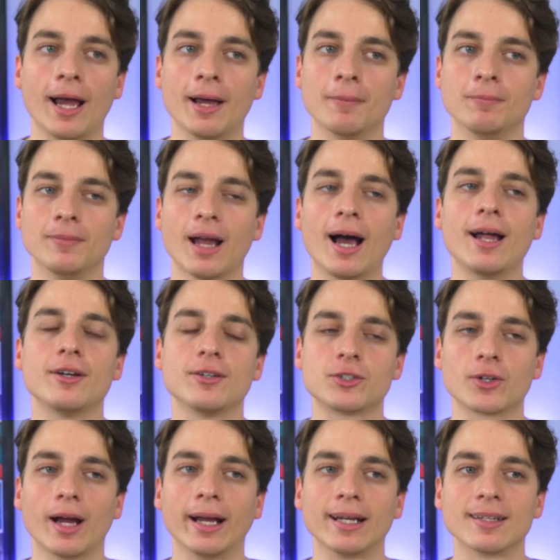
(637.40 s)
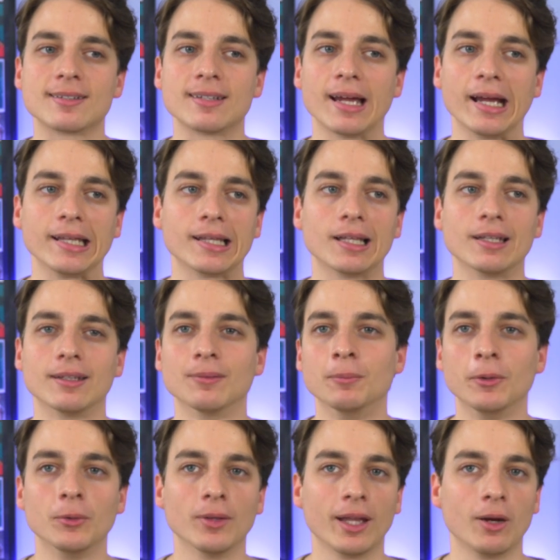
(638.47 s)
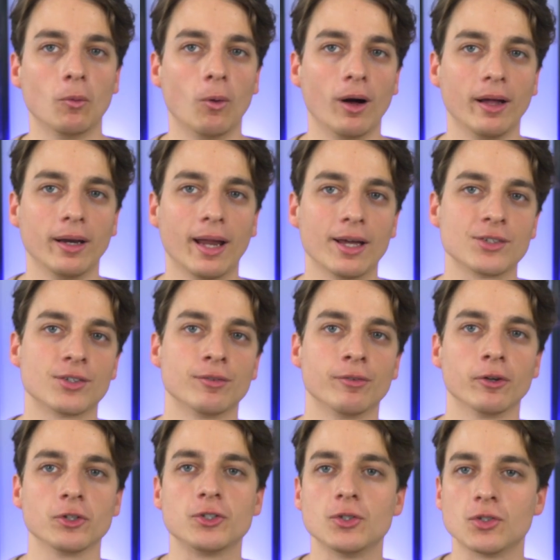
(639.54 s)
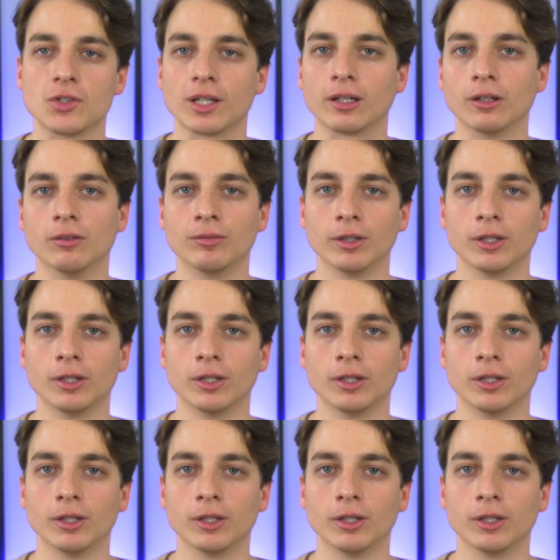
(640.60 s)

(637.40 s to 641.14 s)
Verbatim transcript: I am not trying to say that Moonlight won as a virtue signal